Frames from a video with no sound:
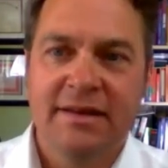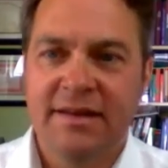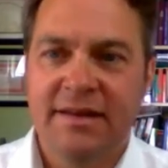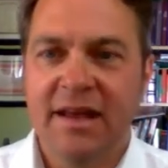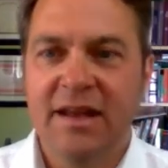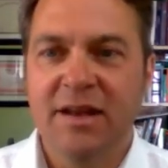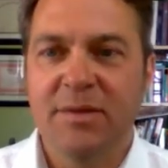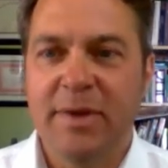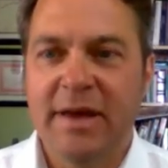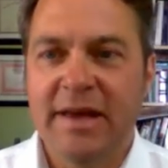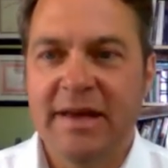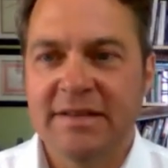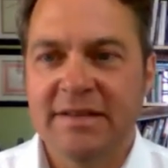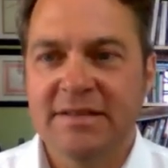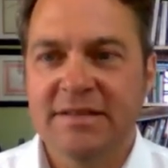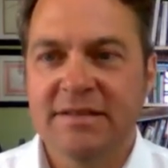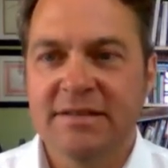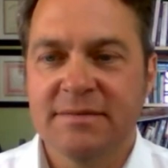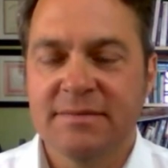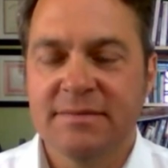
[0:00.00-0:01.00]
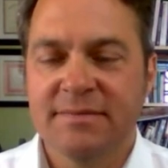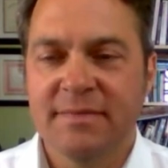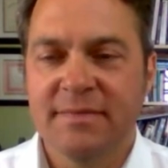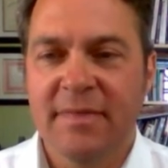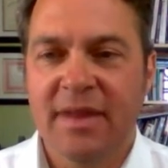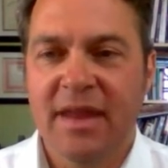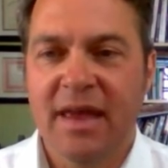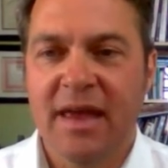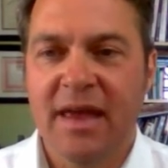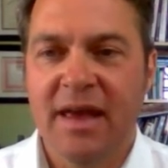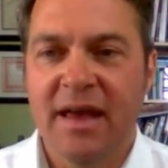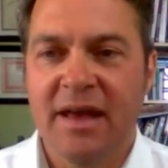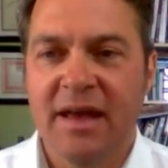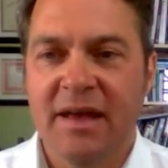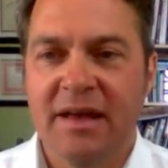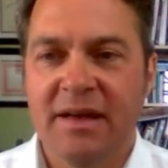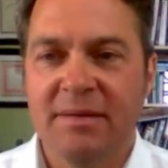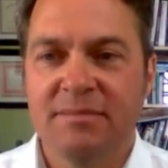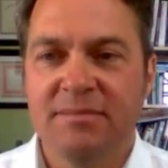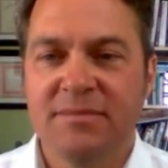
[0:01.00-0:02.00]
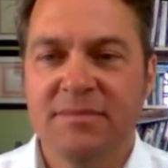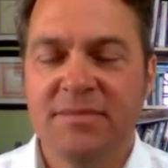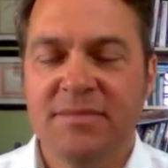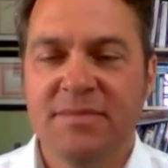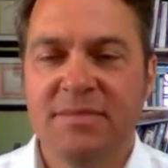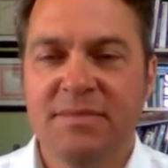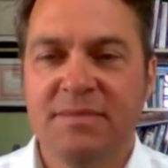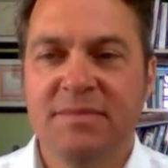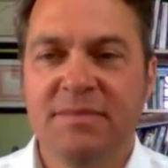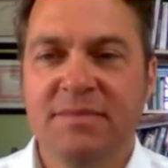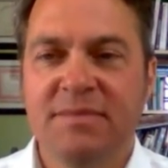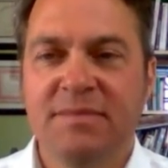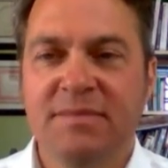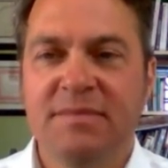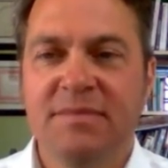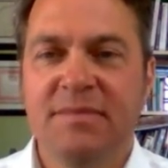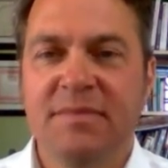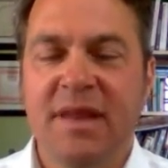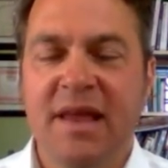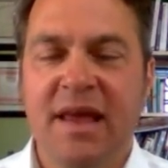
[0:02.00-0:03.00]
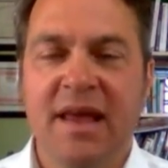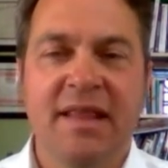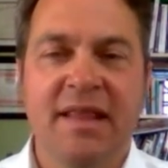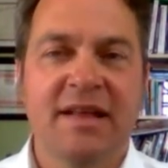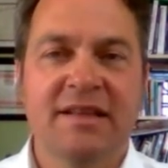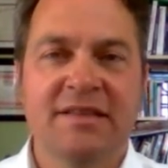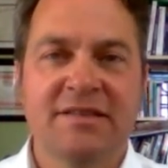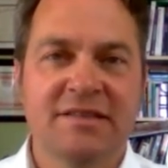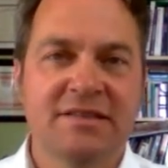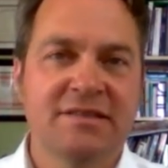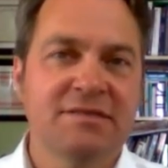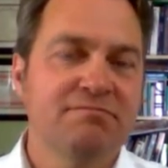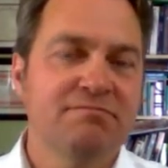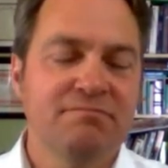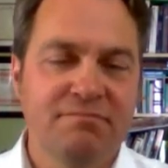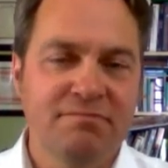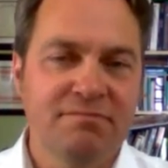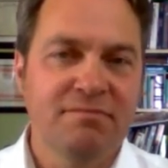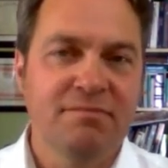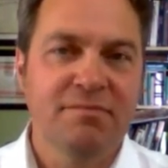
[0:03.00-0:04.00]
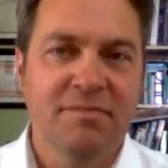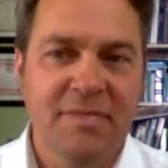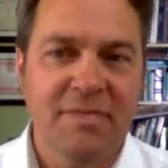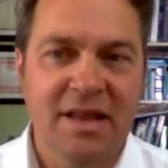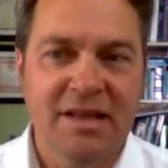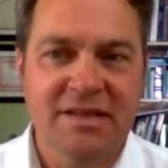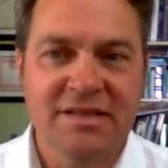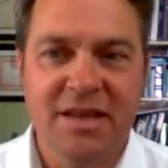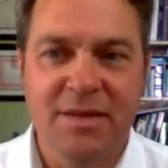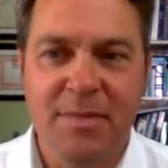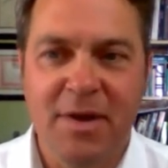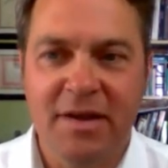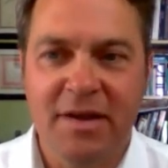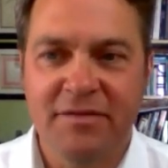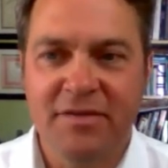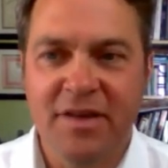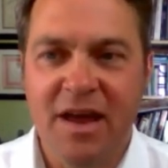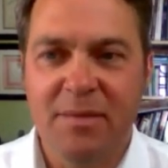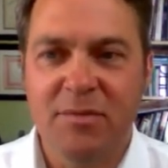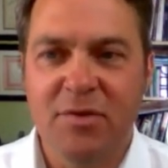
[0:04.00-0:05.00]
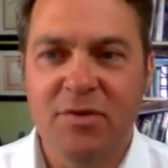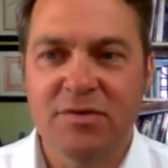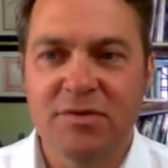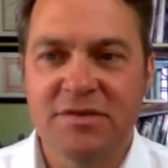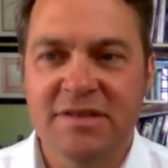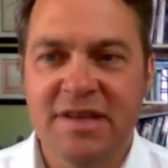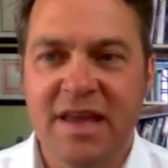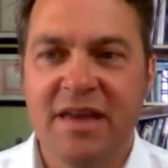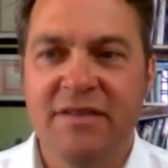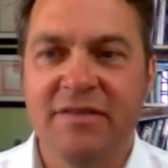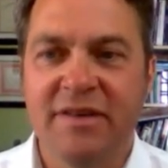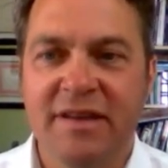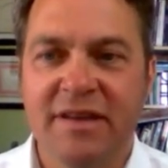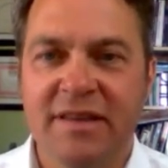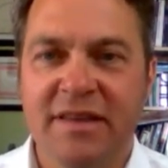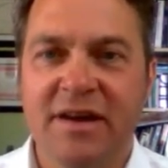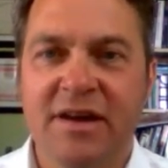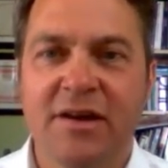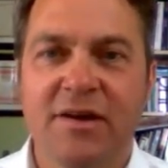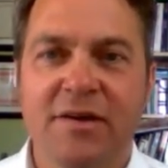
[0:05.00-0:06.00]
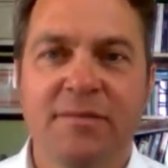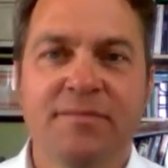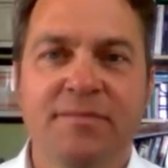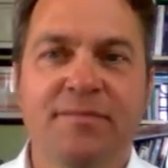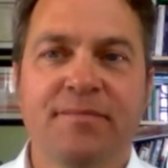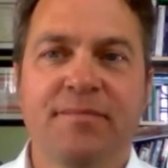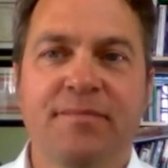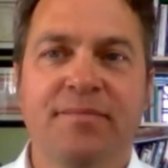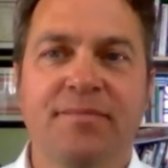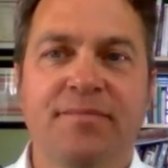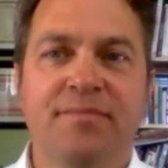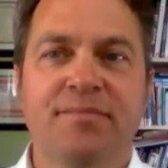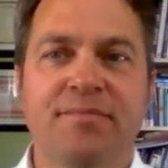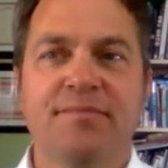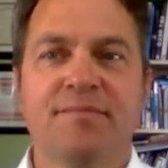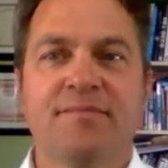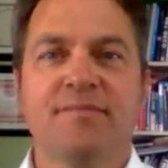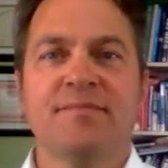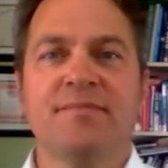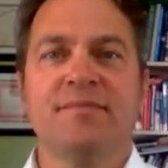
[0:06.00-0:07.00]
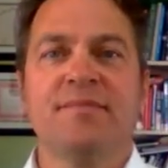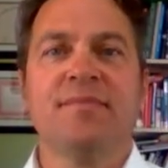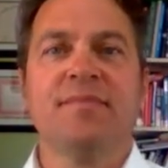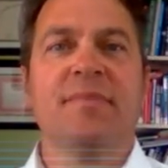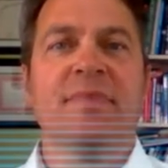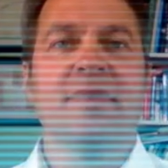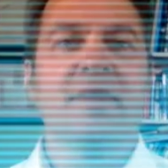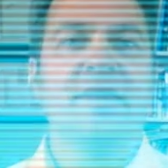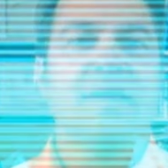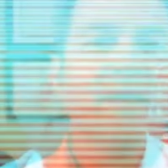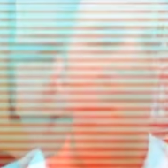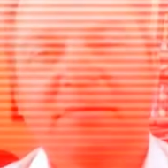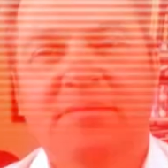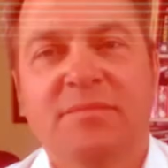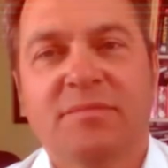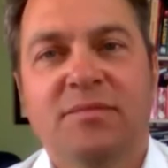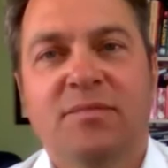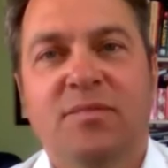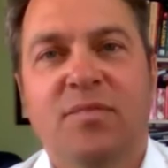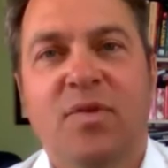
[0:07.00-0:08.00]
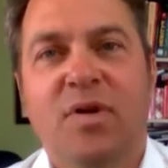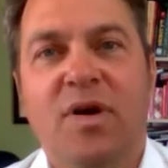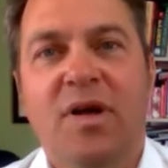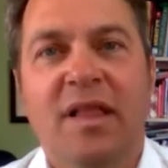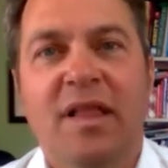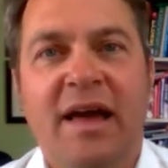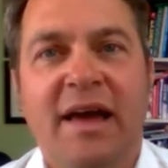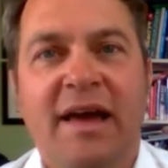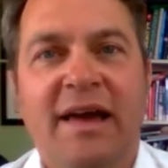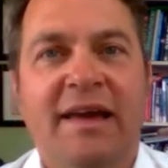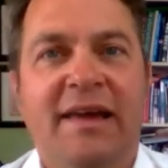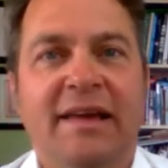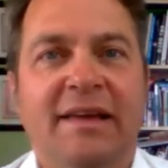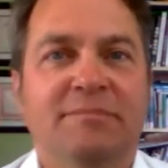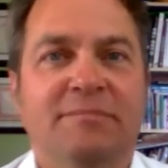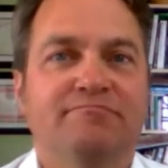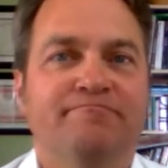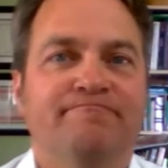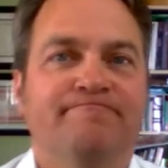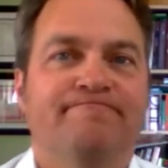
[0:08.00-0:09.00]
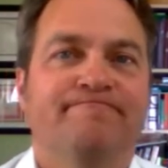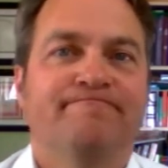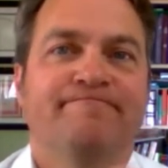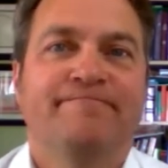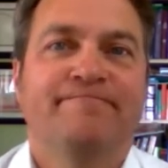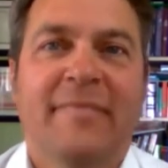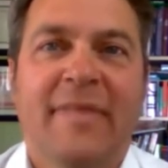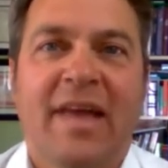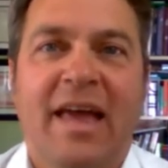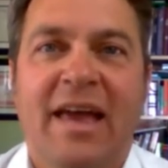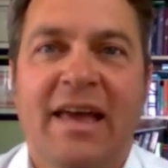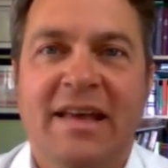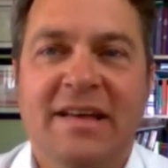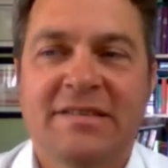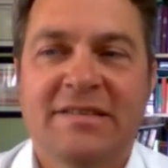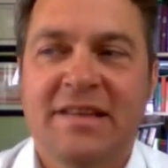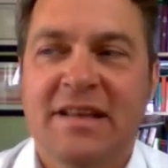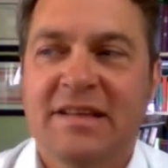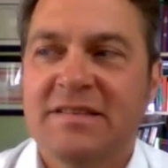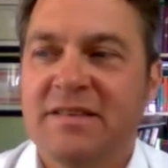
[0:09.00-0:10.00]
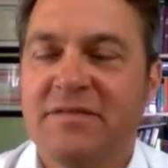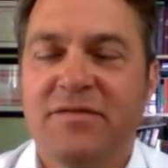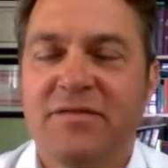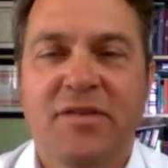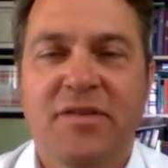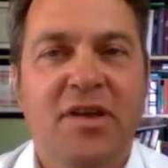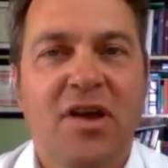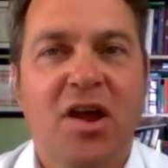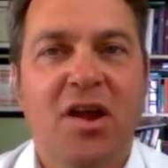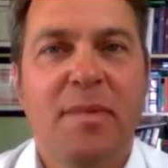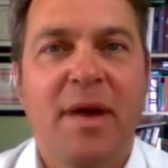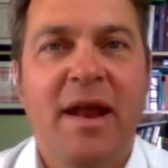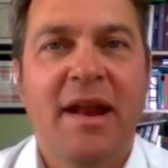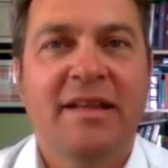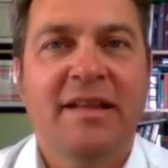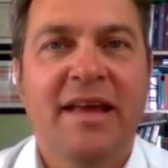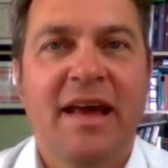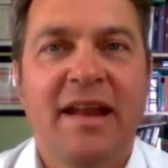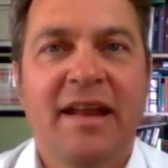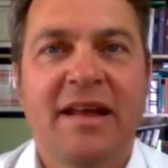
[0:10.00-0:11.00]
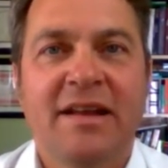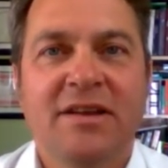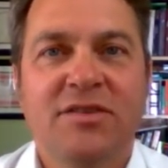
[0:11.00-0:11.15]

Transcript: database, and that's the amount of time you're saving there. Okay, well, I guess that's it for the automatic data